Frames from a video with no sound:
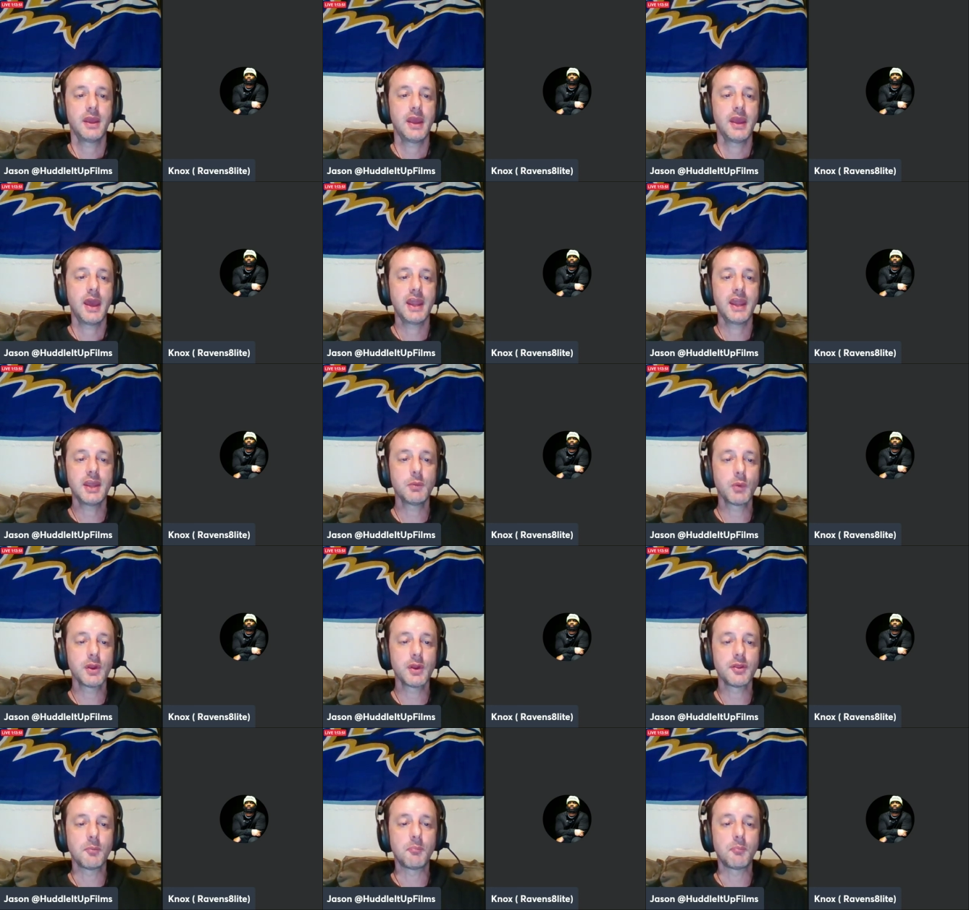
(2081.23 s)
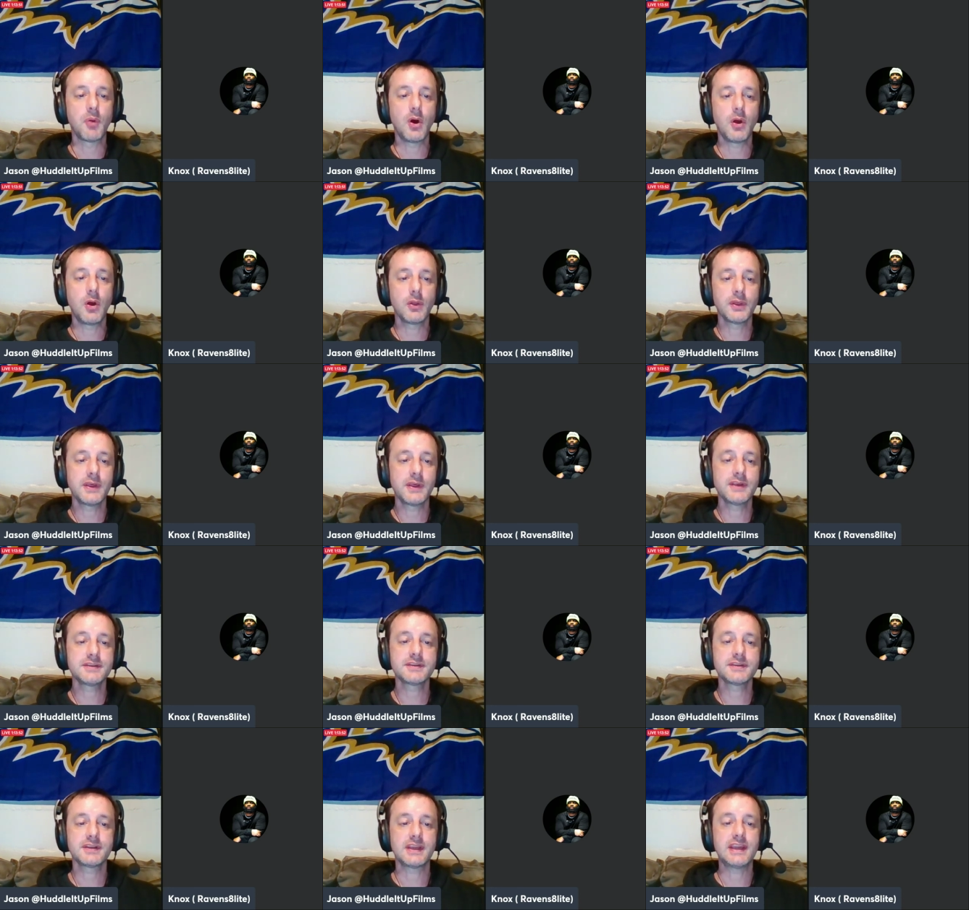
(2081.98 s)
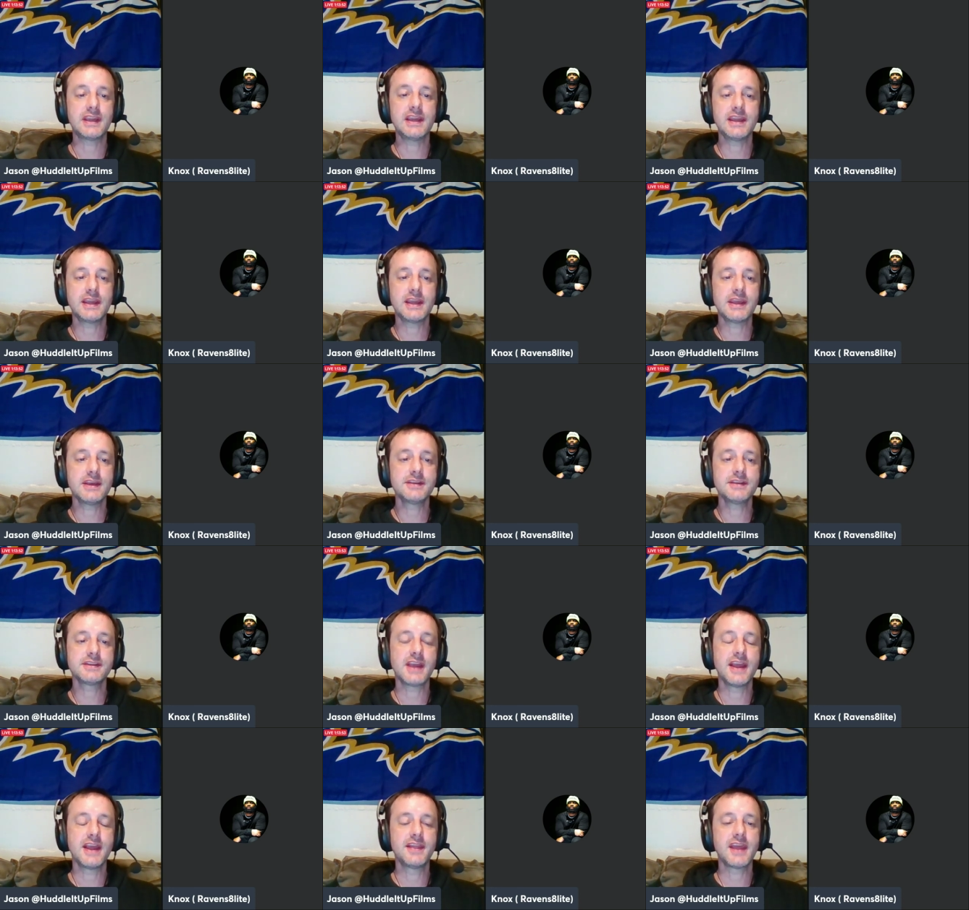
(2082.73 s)
anywhere the ball is, he
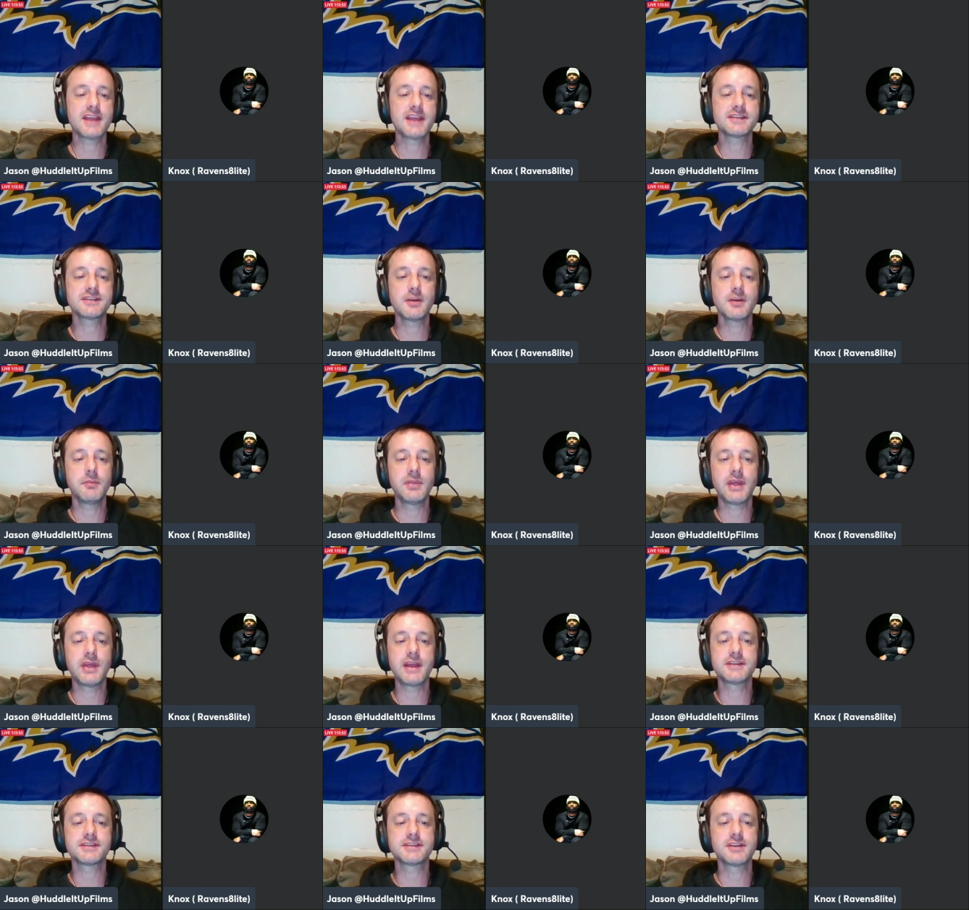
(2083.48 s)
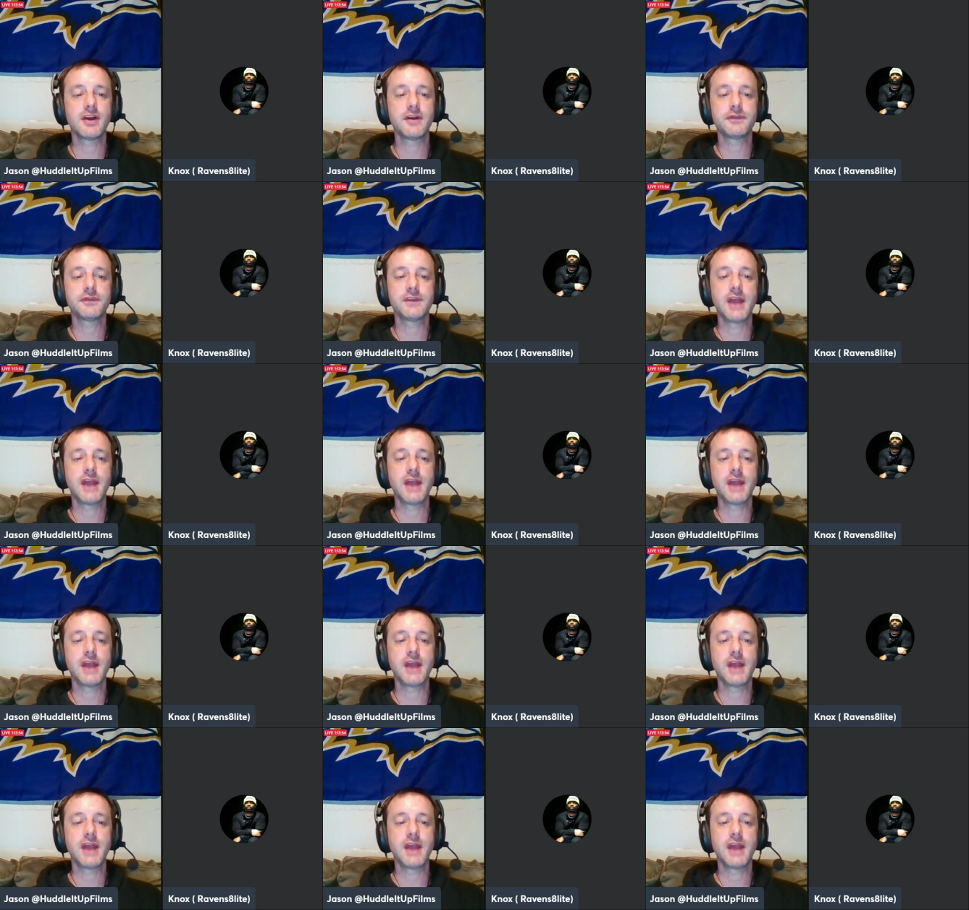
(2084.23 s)
is, and that's some of that stuff.